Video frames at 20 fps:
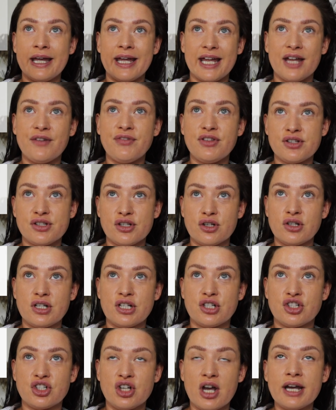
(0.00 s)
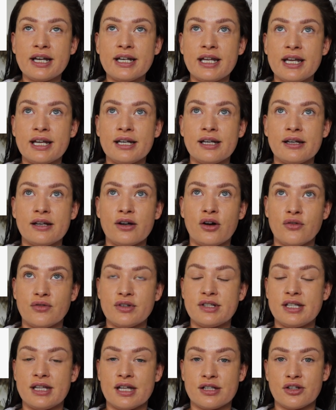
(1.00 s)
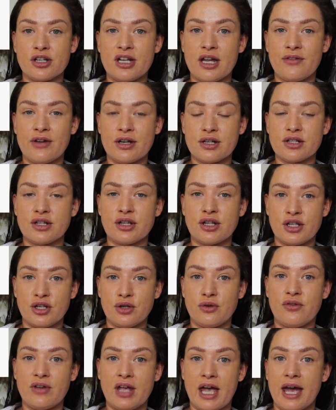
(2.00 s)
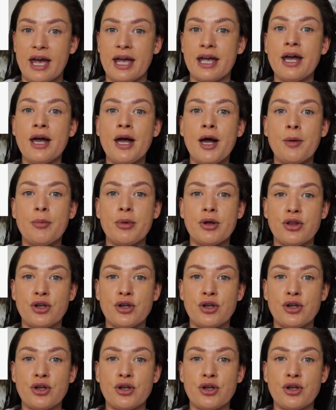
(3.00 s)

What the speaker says: If the sun is shining, obviously that's going to affect the UVA, but